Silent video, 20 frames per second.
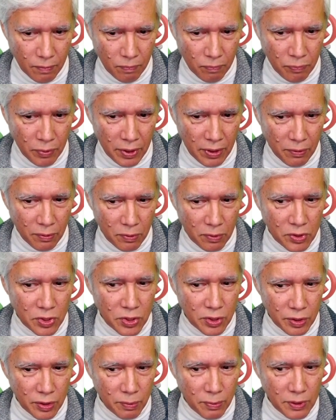But
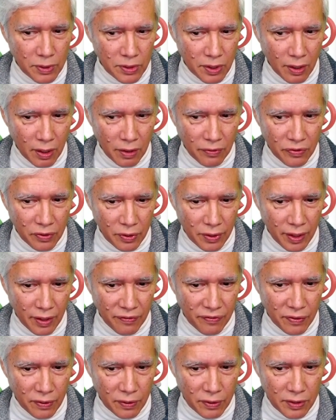sure was awful that
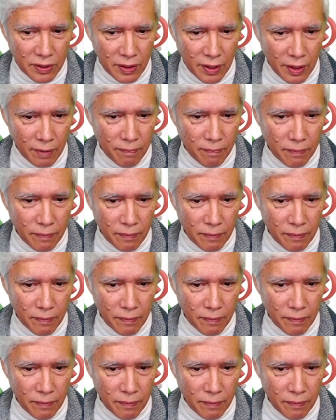first time.